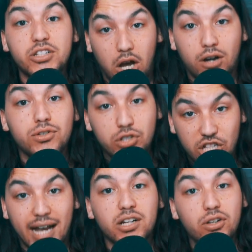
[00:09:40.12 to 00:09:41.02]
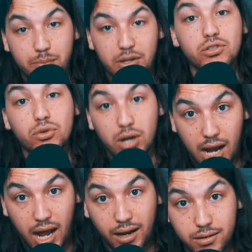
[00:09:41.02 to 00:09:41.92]
Dr. Jekyll and Mr.
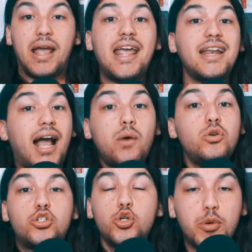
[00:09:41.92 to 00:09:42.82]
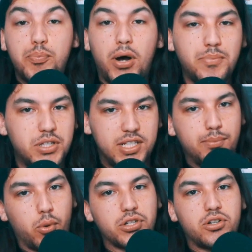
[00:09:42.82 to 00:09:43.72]
Hyde. And I was super pumped to see
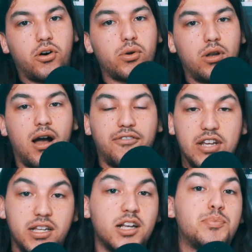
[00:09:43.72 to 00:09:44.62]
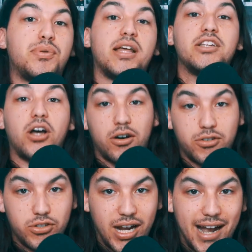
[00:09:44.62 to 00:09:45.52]
Boris Karloff. He does play
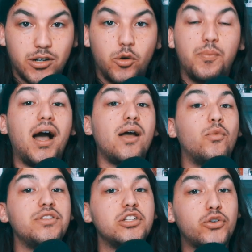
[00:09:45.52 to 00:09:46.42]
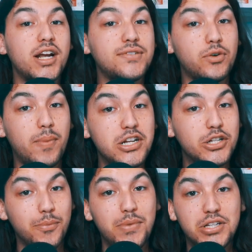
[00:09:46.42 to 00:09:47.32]
Dr. Jekyll, but when the
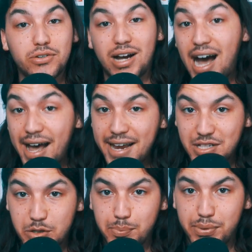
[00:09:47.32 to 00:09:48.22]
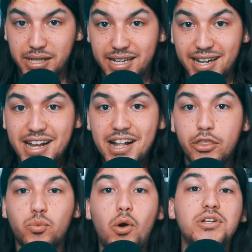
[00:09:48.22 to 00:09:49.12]
transformation of Mr. Hyde is complete,
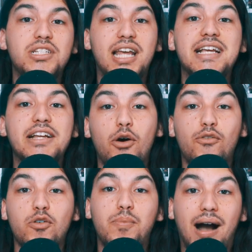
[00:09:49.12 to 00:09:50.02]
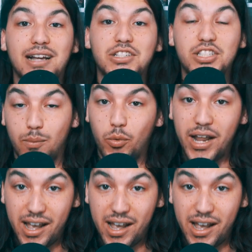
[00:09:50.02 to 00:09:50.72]
the role is taken over by someone